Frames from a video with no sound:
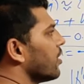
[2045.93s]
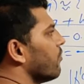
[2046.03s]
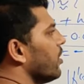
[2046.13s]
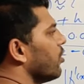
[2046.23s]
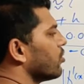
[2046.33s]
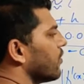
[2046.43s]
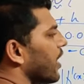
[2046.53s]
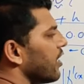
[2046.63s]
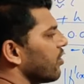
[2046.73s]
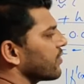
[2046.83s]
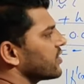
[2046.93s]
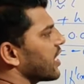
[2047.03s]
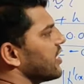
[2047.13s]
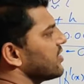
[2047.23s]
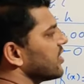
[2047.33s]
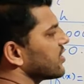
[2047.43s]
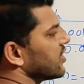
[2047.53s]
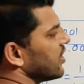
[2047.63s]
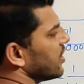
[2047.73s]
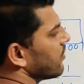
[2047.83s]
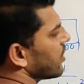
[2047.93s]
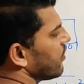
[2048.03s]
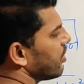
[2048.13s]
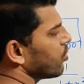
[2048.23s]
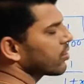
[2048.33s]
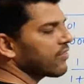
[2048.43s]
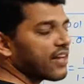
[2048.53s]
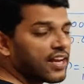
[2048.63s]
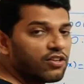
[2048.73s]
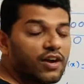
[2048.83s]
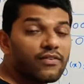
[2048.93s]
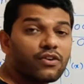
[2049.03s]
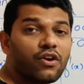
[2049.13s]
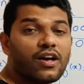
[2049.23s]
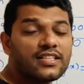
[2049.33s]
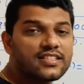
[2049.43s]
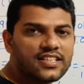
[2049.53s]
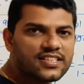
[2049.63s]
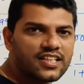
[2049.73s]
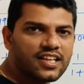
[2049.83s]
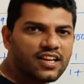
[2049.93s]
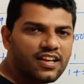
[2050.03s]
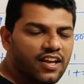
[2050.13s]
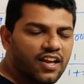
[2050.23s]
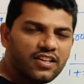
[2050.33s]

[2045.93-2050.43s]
We know the value of sine 60, even we know the value of cos 60 degree.